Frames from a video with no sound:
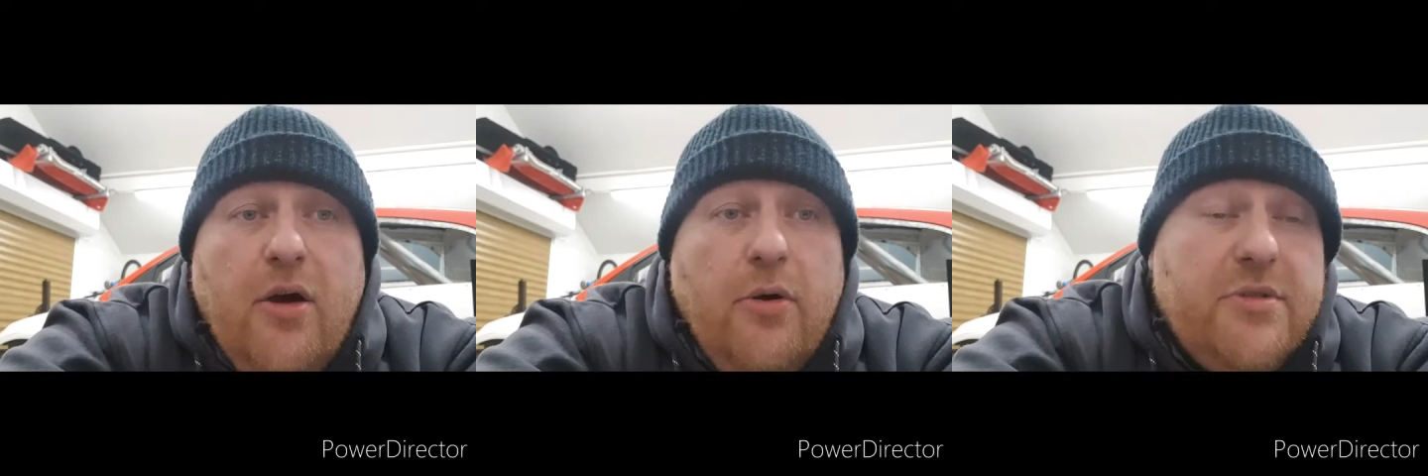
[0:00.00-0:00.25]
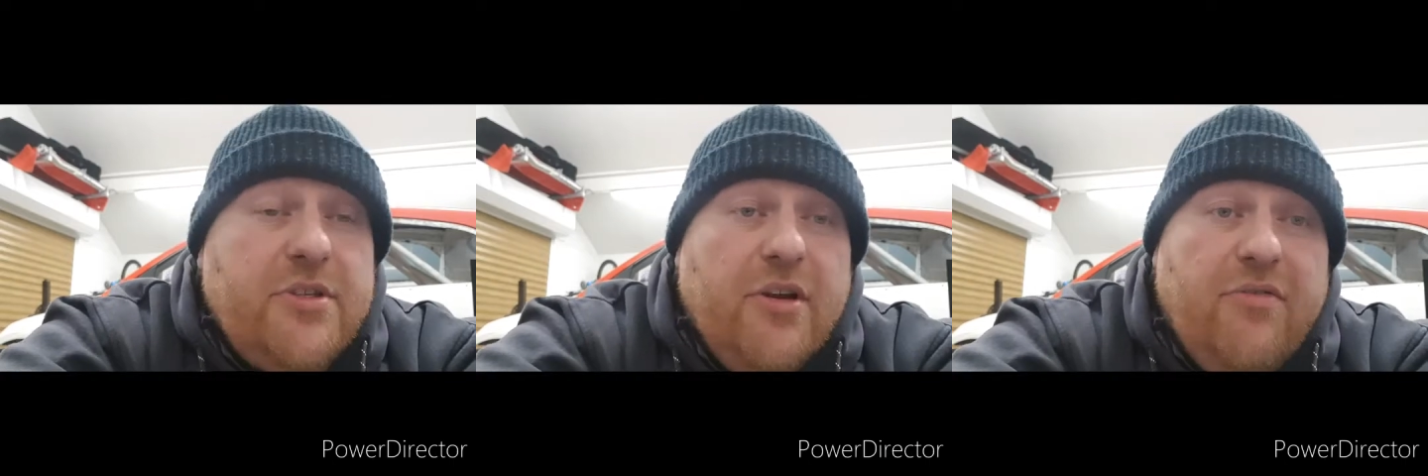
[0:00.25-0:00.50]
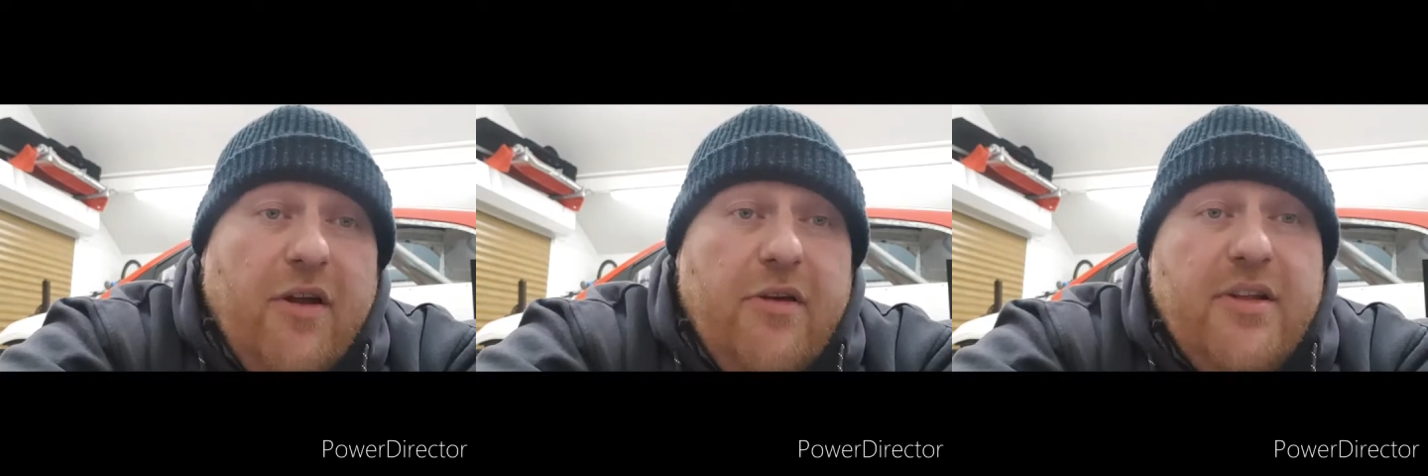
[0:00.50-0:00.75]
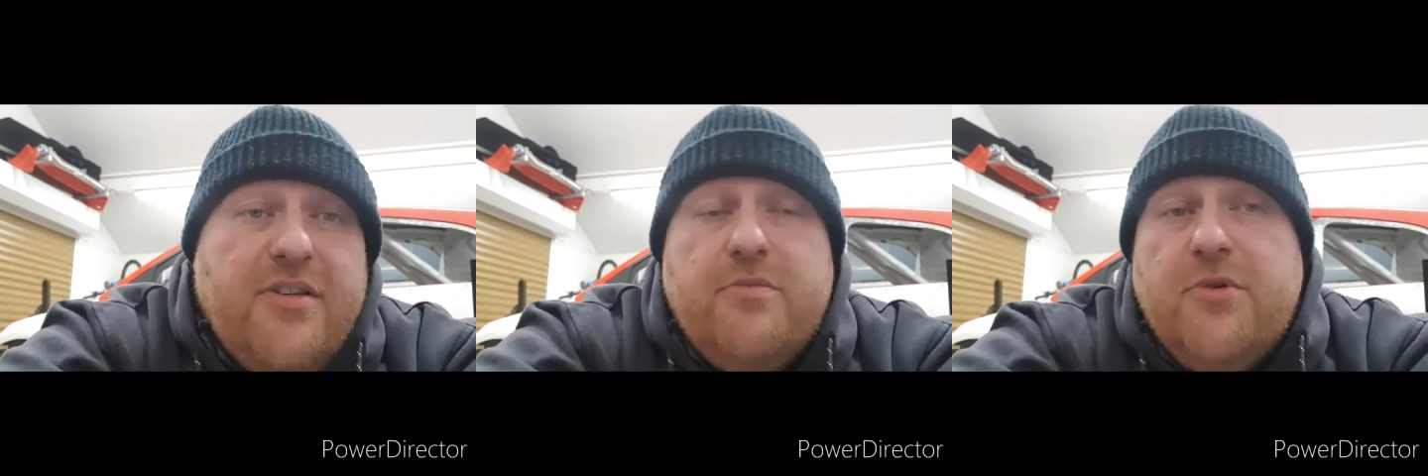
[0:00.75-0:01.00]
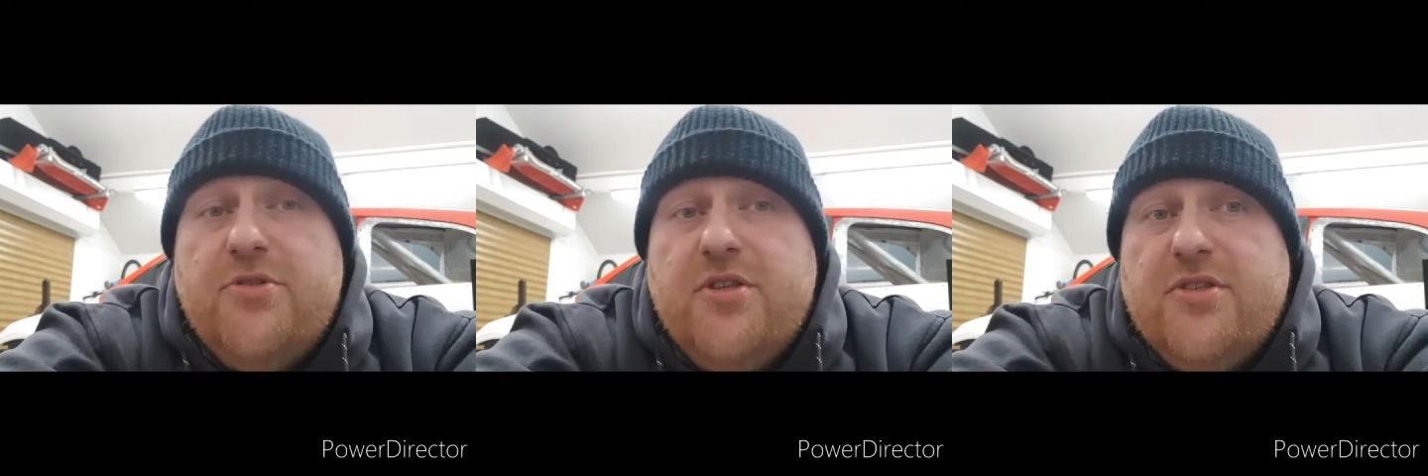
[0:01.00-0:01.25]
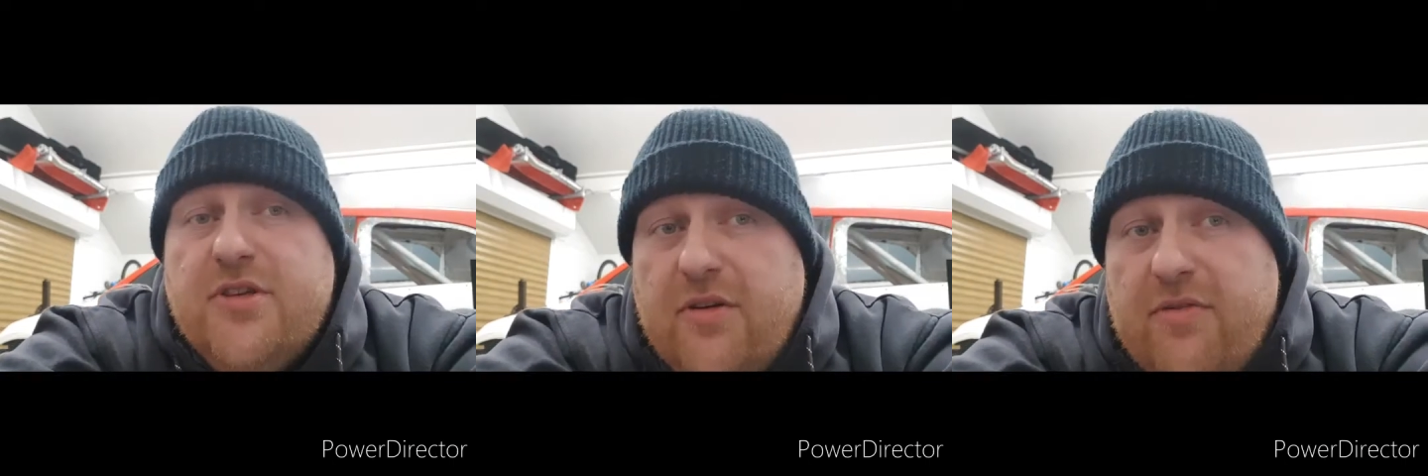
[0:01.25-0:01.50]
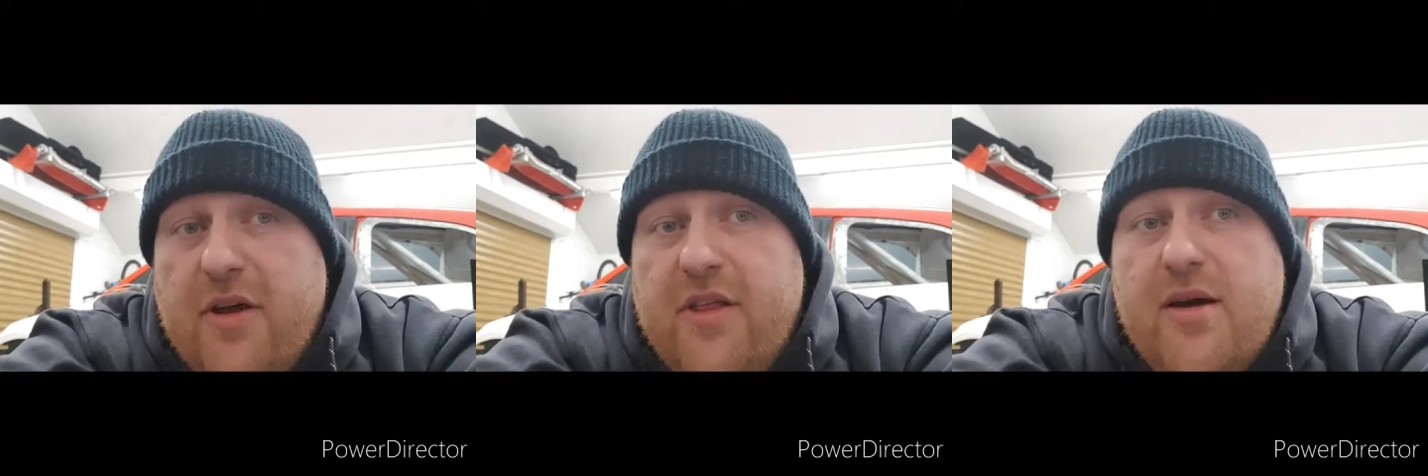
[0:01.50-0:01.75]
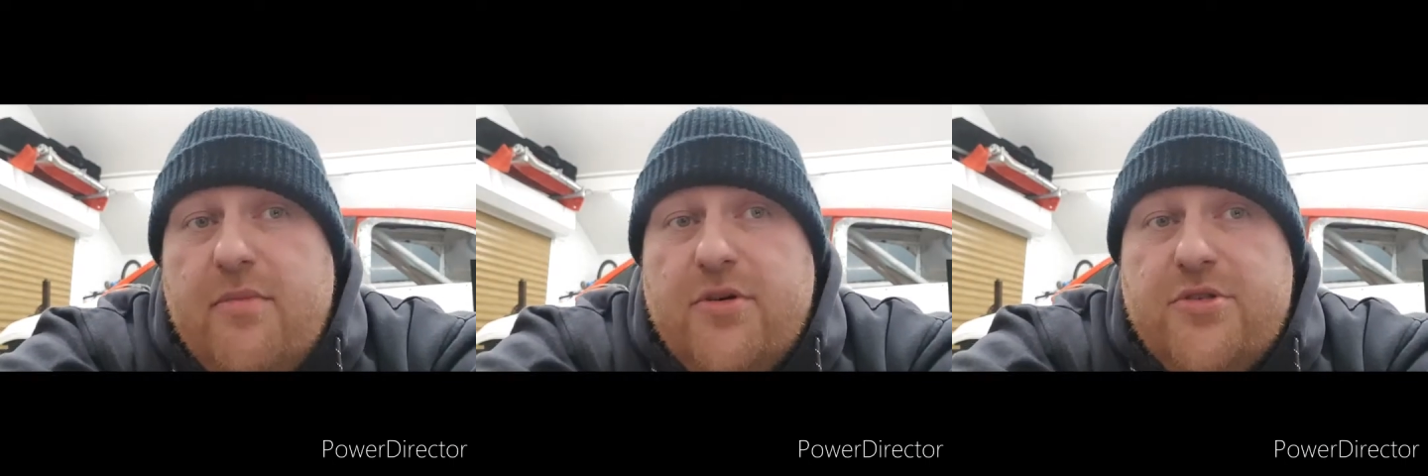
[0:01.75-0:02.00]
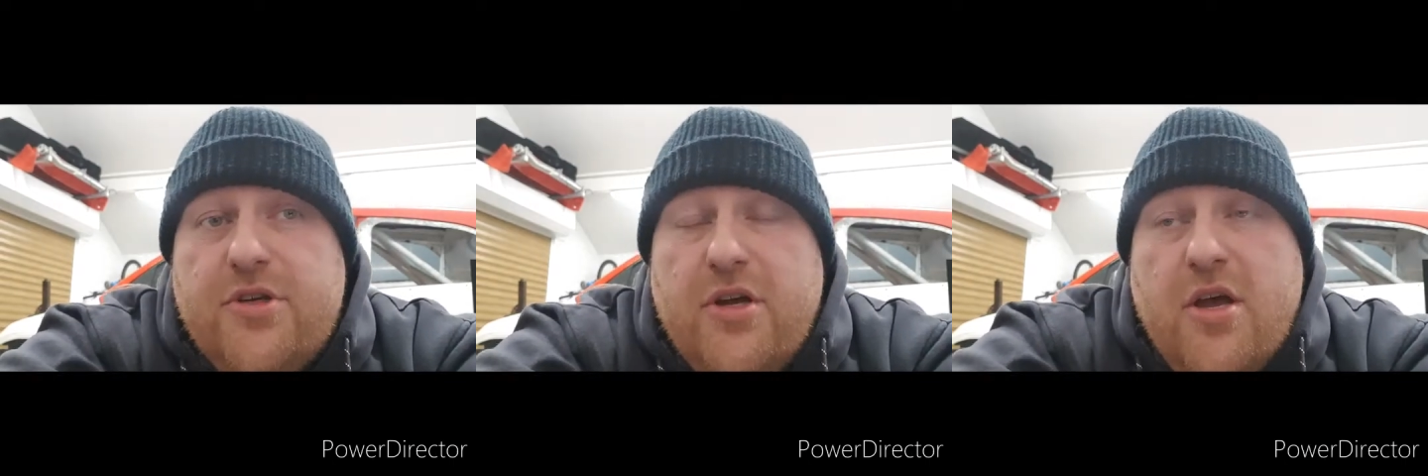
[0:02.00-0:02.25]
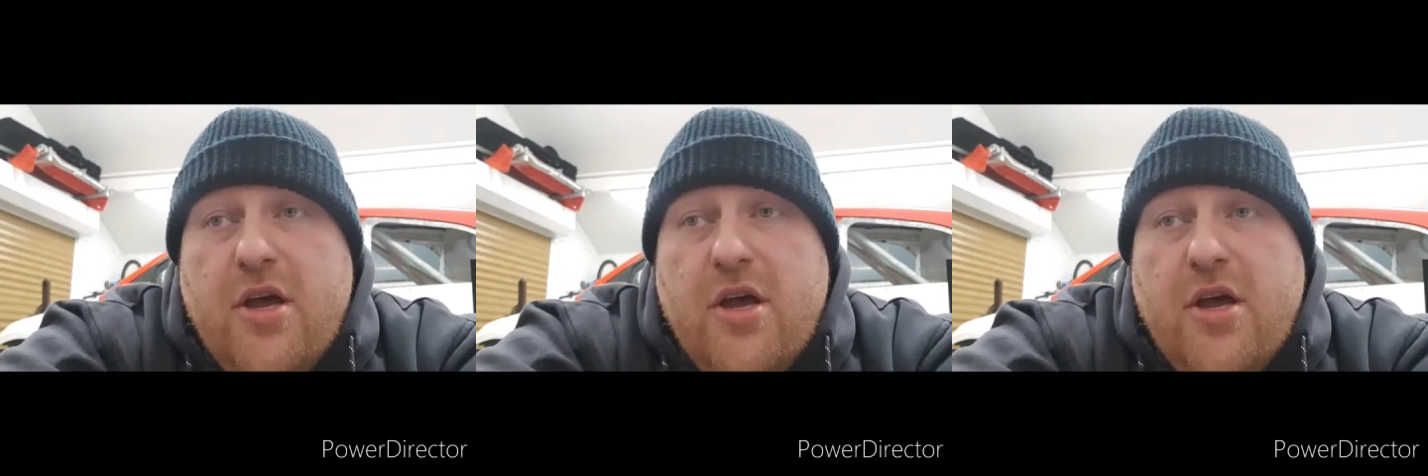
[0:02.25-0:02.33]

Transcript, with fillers: oh, it's going to flow this much, it's going to flow that much.